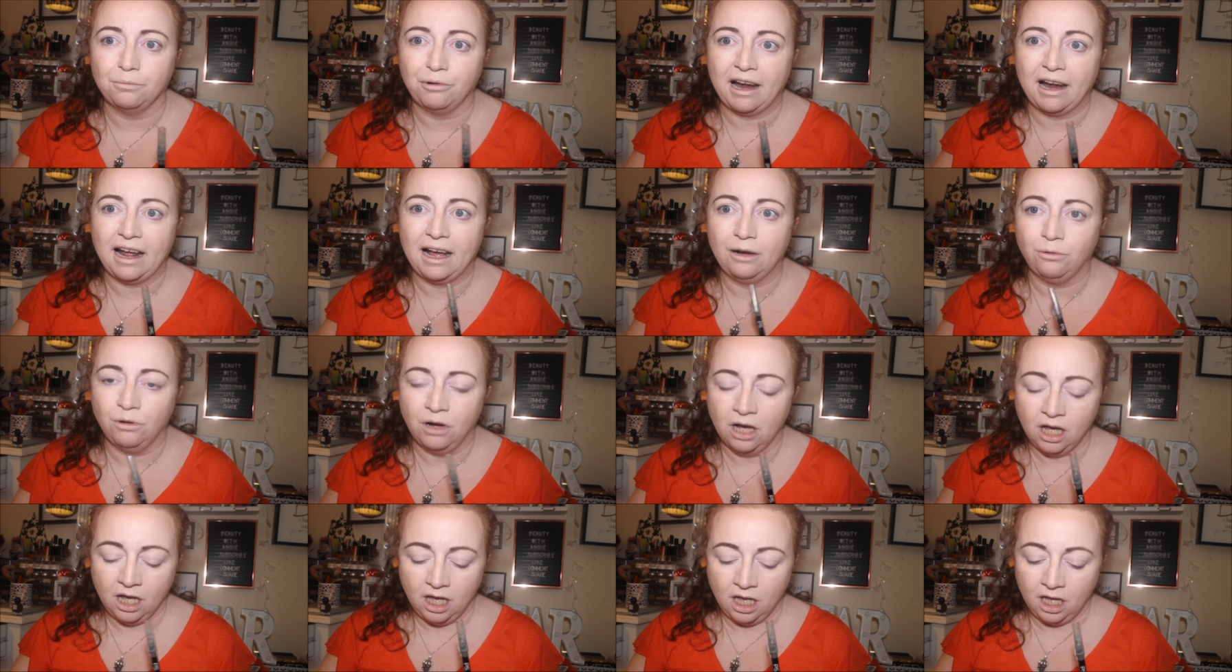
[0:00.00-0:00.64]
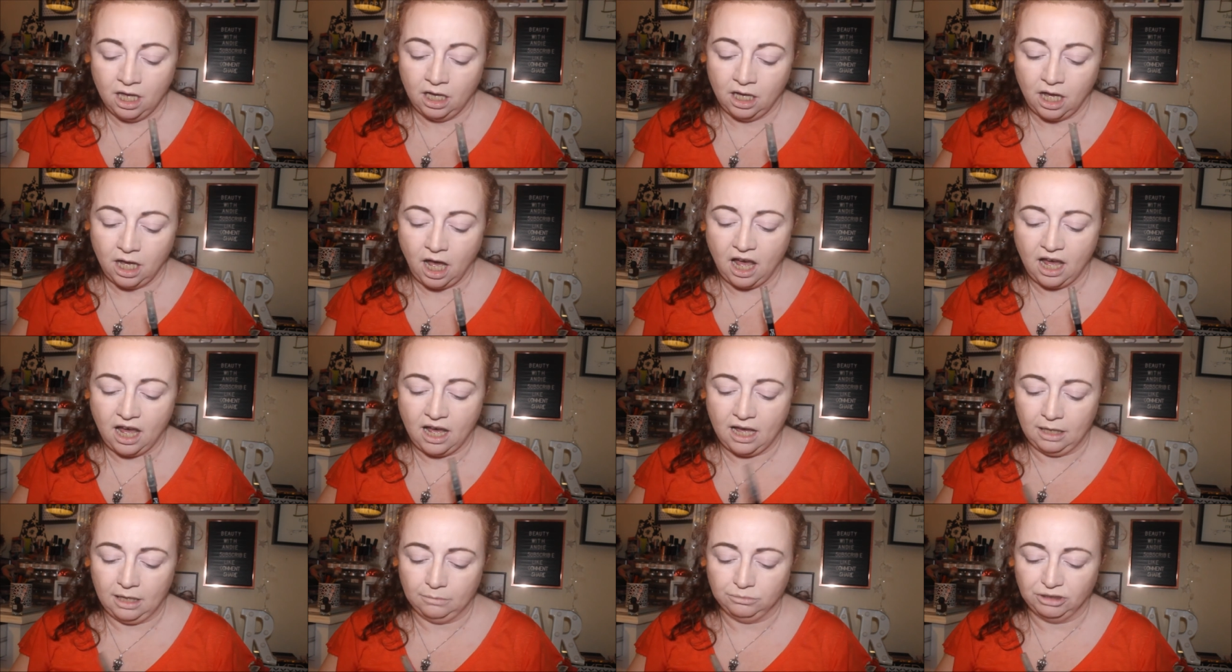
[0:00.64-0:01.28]
brow
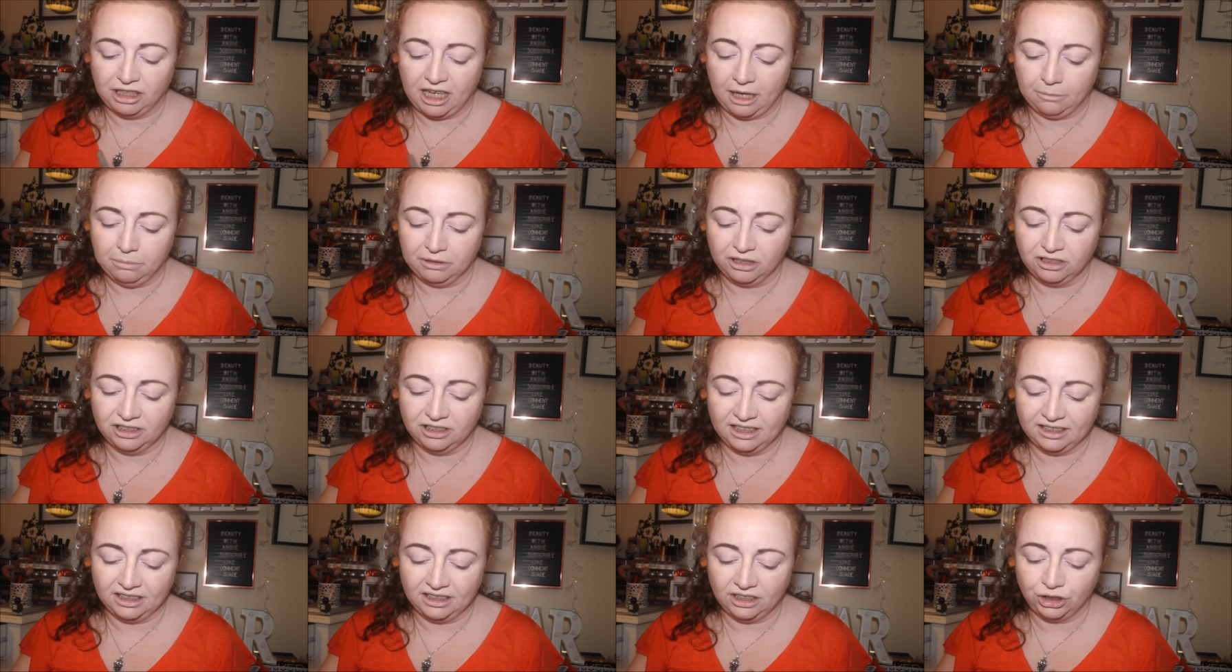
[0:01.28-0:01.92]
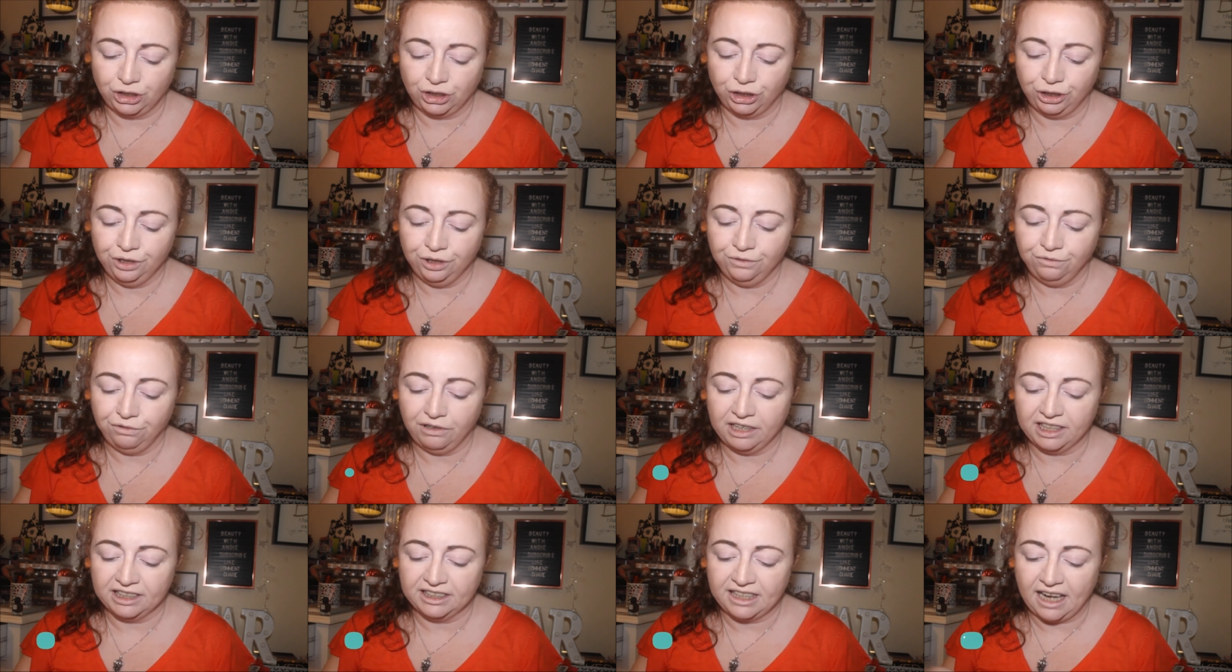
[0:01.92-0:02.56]
and um, yeah because it's two
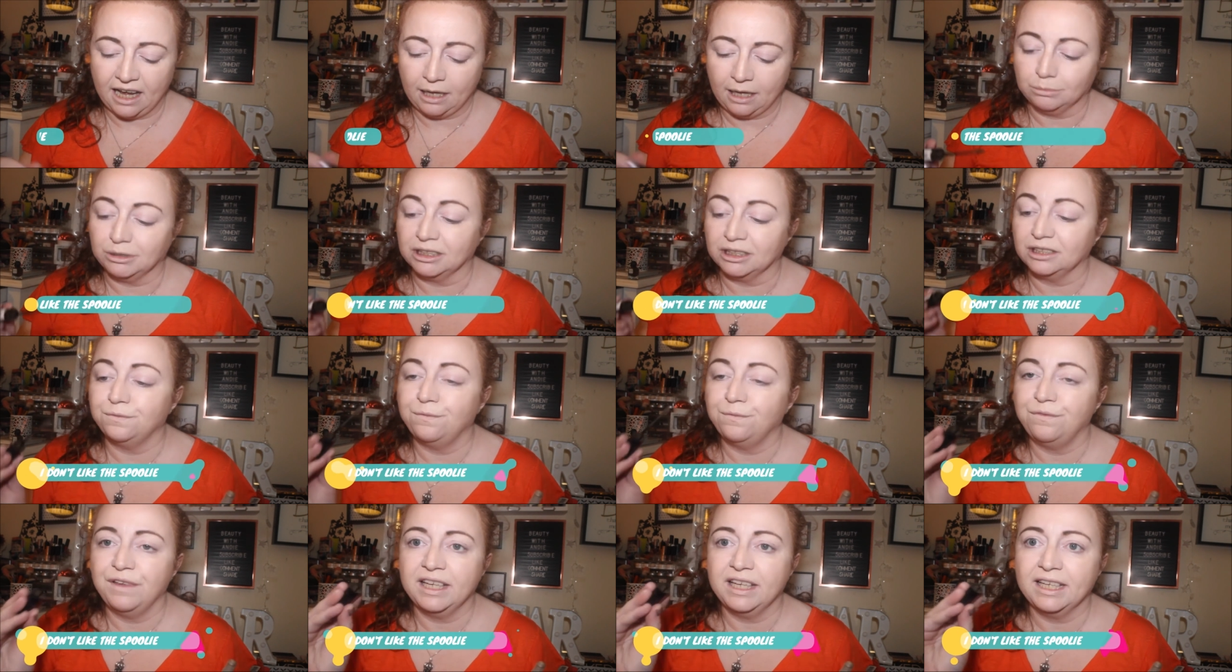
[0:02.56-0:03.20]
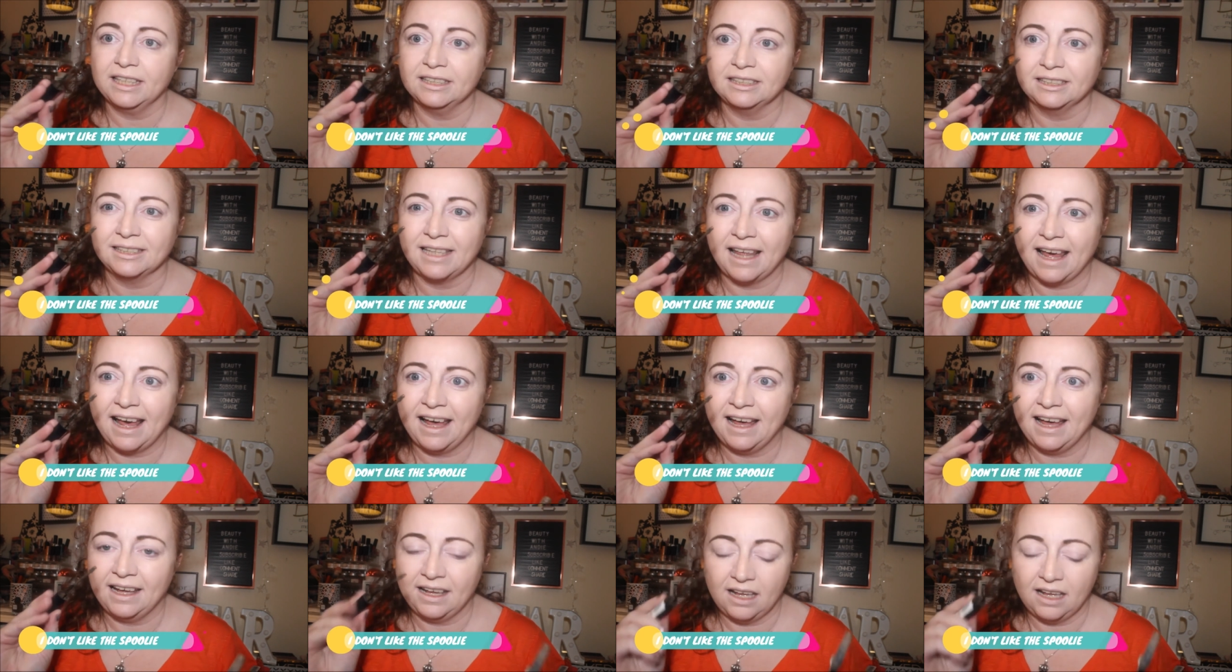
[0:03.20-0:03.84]
three times as thick as
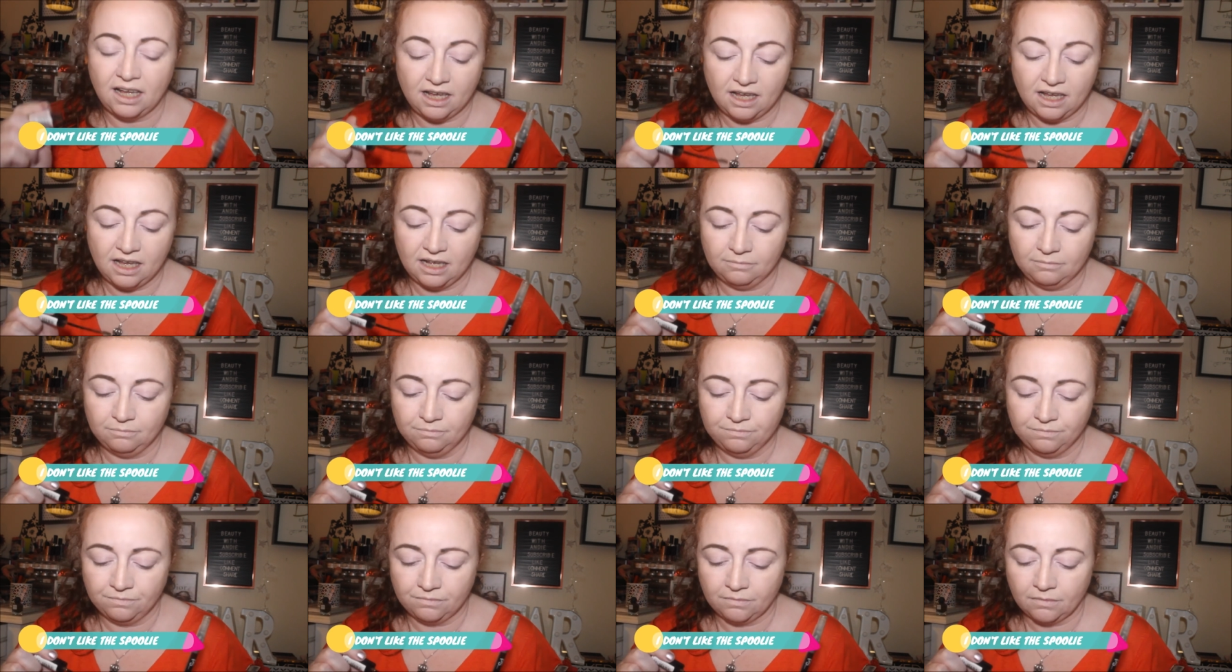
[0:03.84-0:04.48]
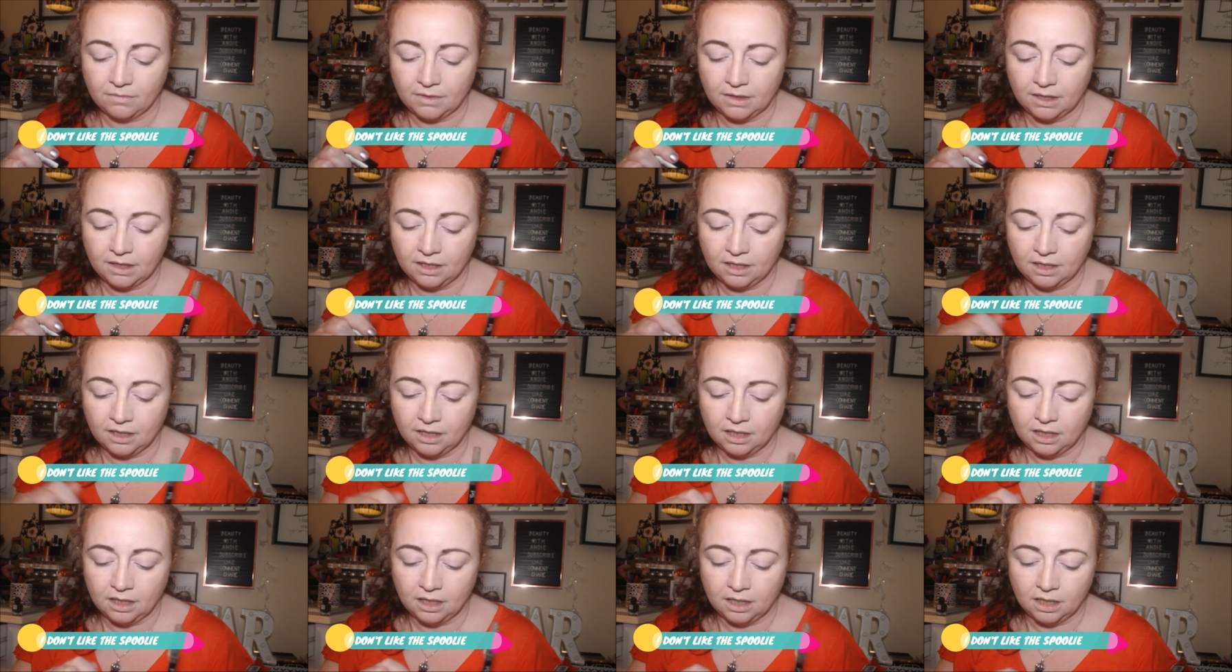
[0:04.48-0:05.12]
that um,
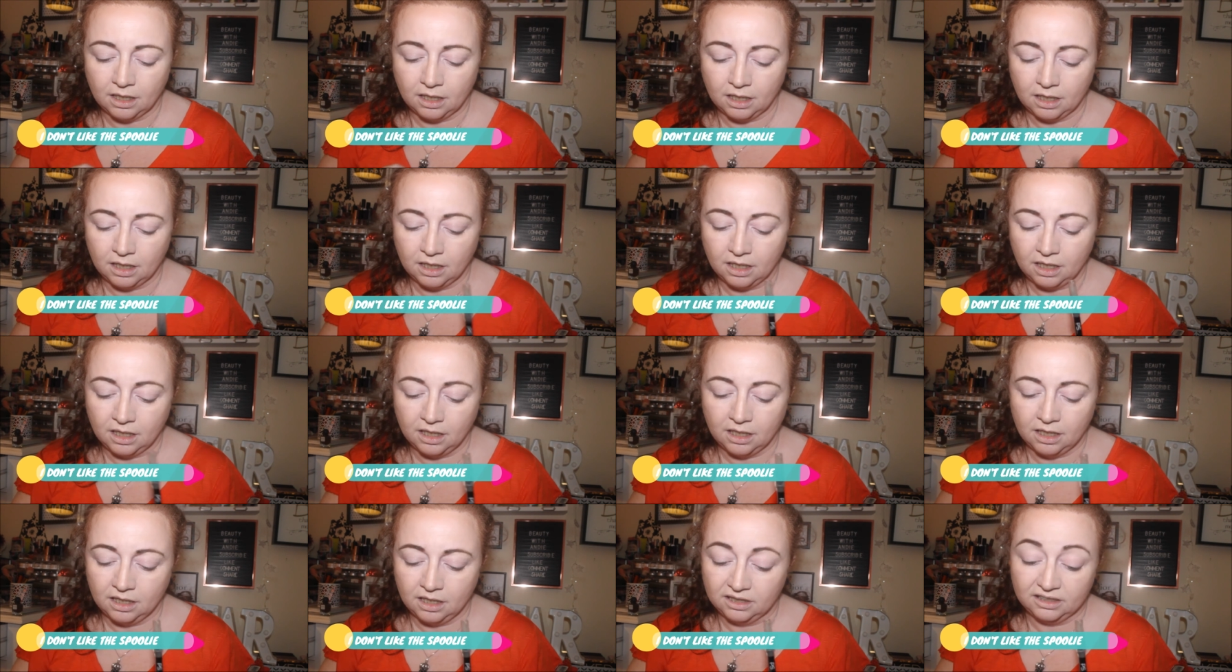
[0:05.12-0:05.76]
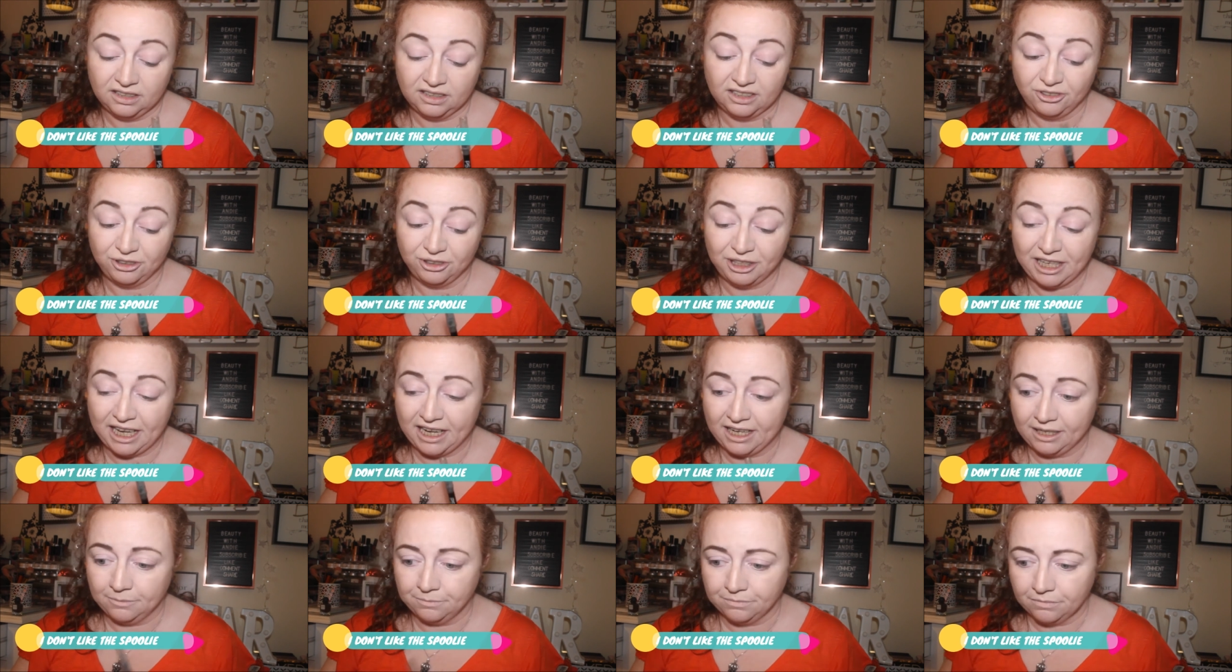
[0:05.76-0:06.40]
so
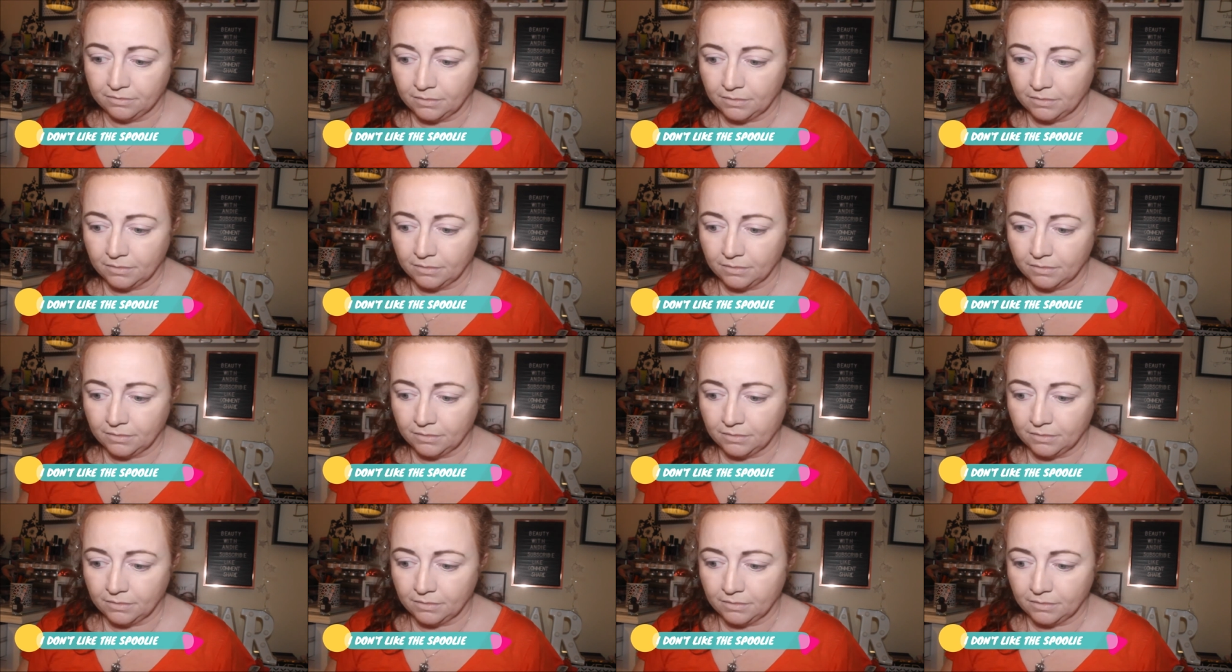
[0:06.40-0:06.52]
yeah